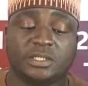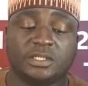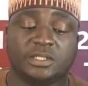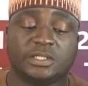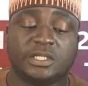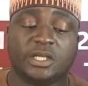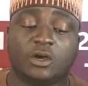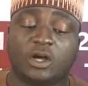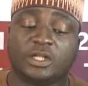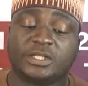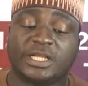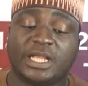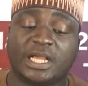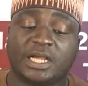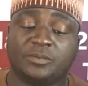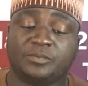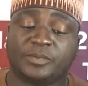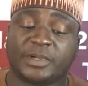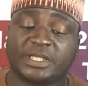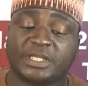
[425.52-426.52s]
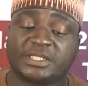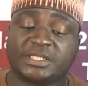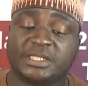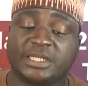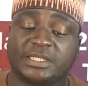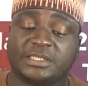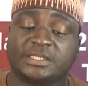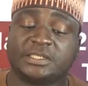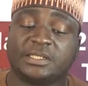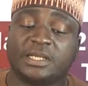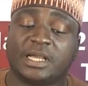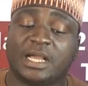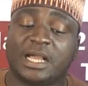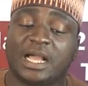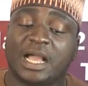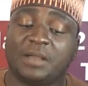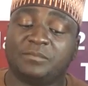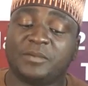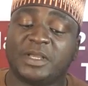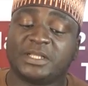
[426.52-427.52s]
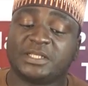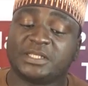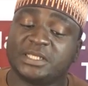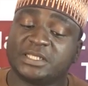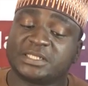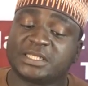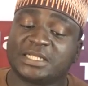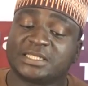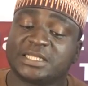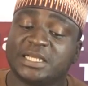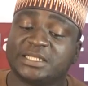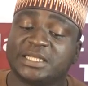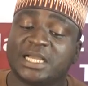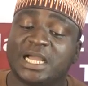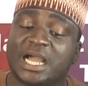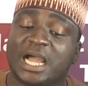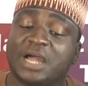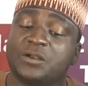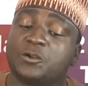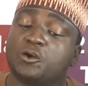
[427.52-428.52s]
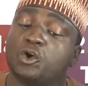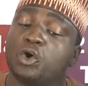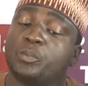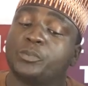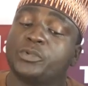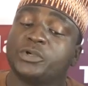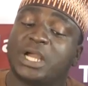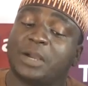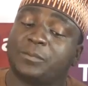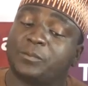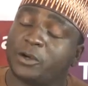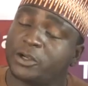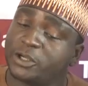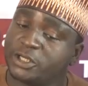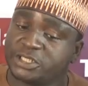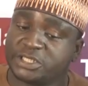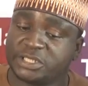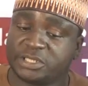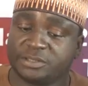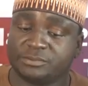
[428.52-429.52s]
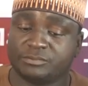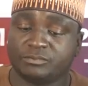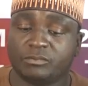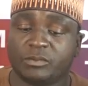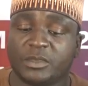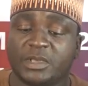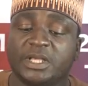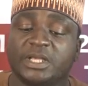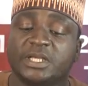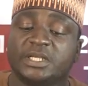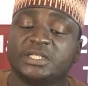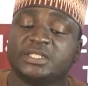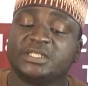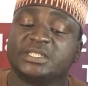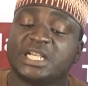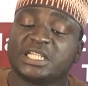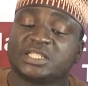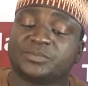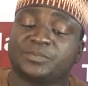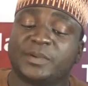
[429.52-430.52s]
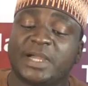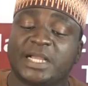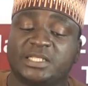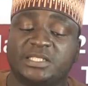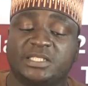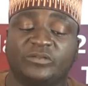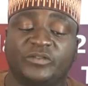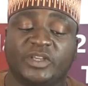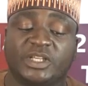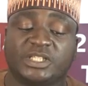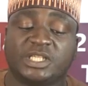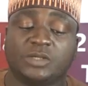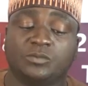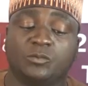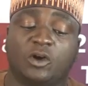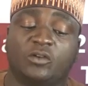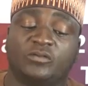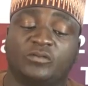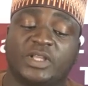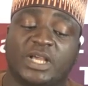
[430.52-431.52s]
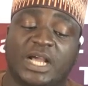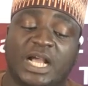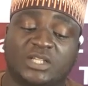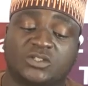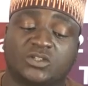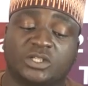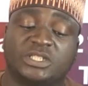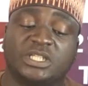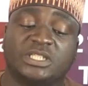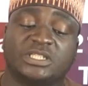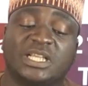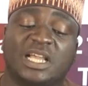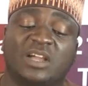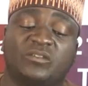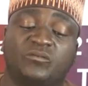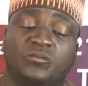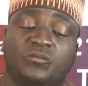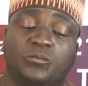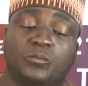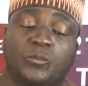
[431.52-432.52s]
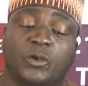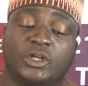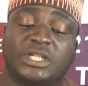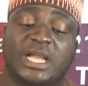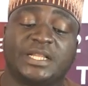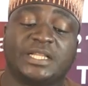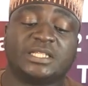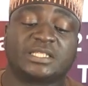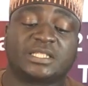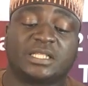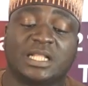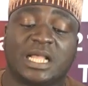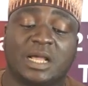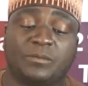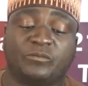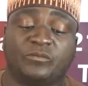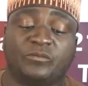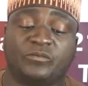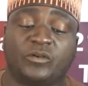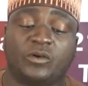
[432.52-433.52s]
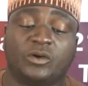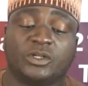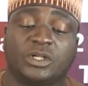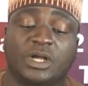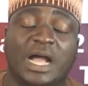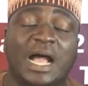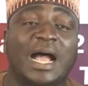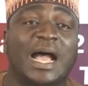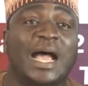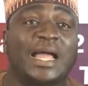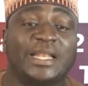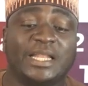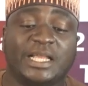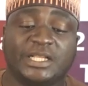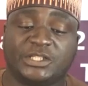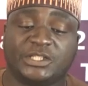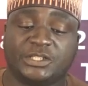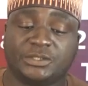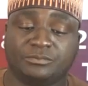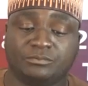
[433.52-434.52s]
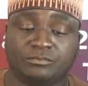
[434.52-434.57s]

the ordinary President Ahmed Issa tendered an open apology, despite the victim of the assault deserved more than a slap for her alleged